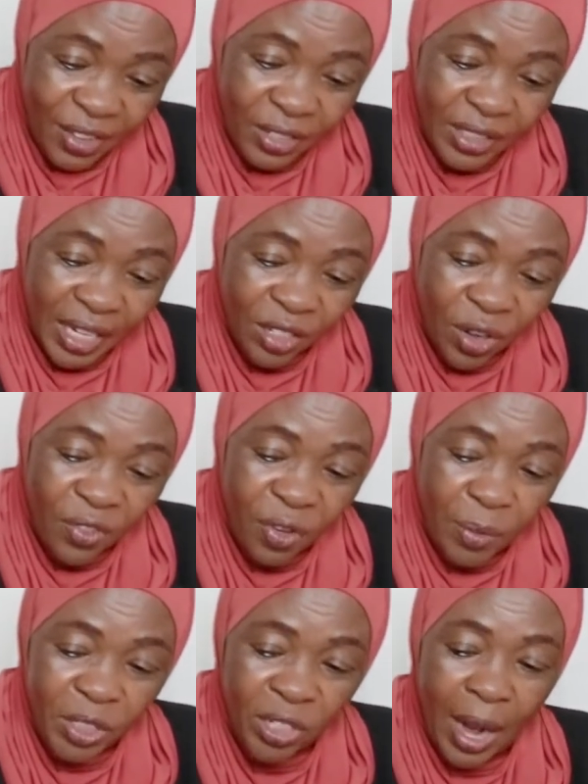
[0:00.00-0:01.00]
Technical
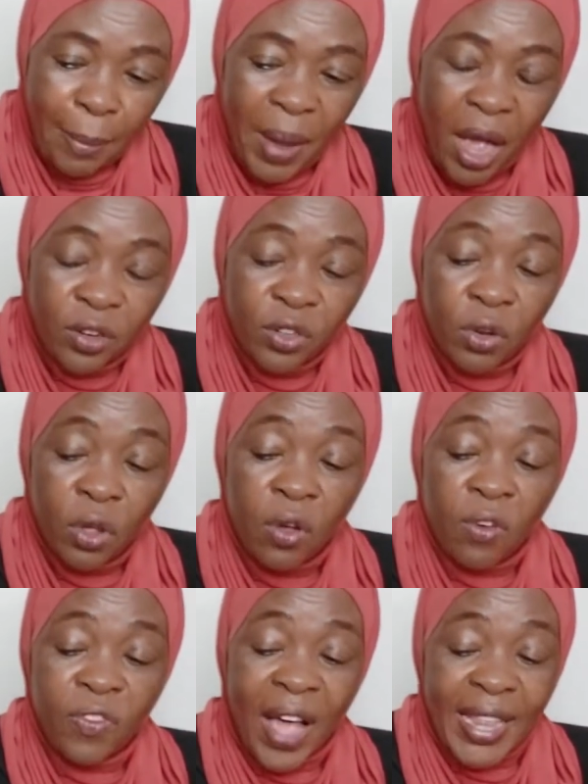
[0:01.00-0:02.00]
information about
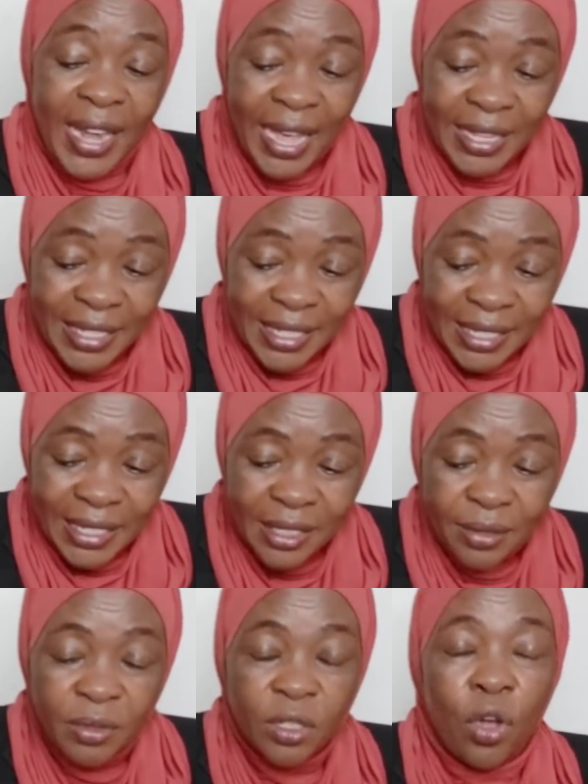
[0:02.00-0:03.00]
finance
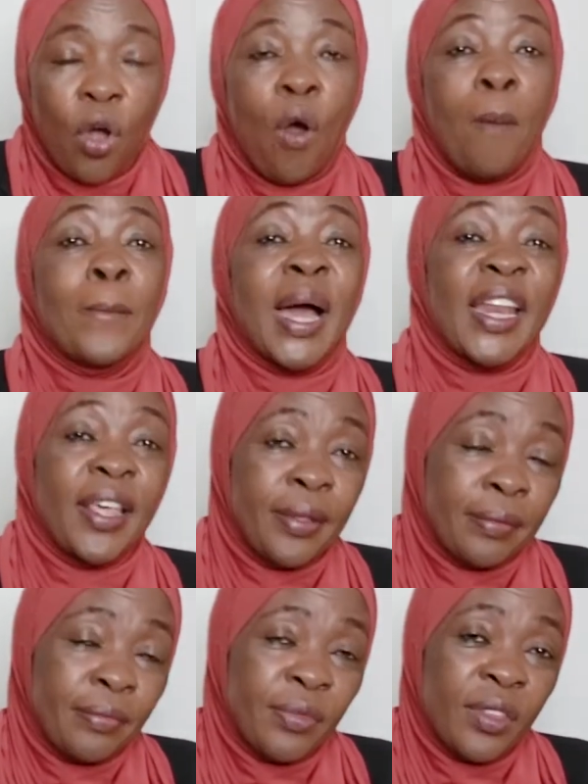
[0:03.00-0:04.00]
or money,
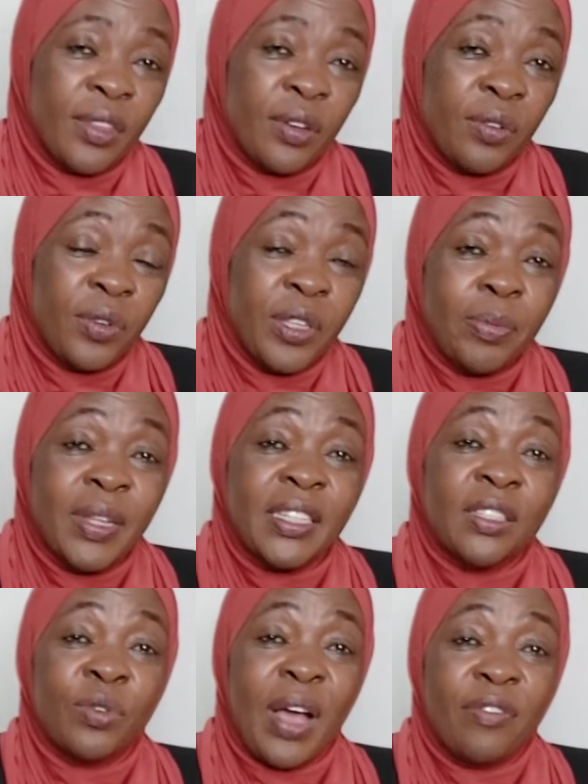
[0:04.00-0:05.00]
which
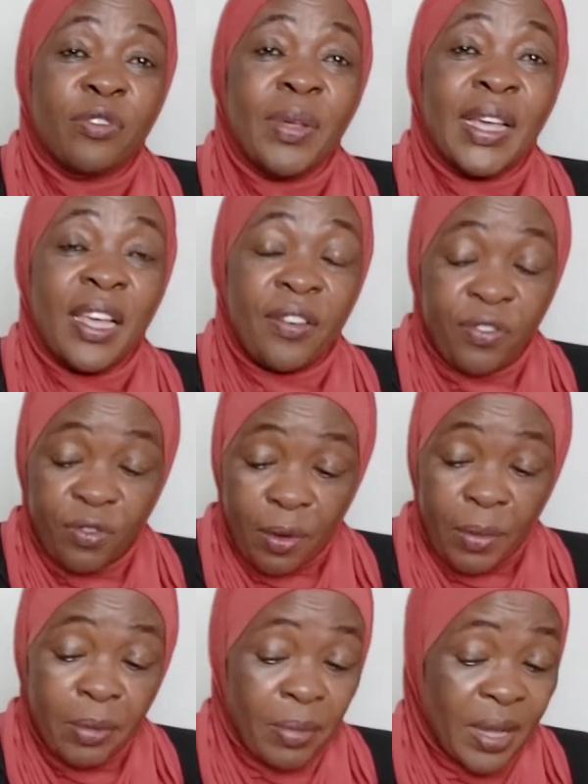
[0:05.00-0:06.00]
means we have to be careful
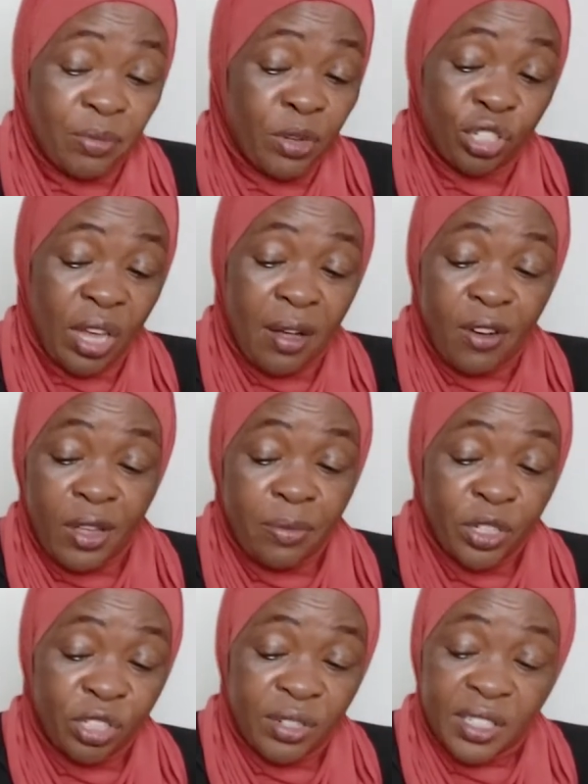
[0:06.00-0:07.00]
about our
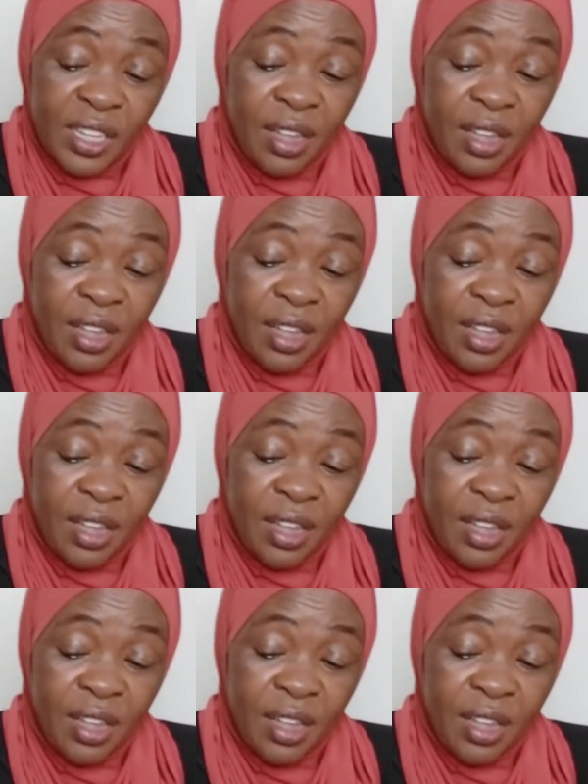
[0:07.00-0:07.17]
emotions.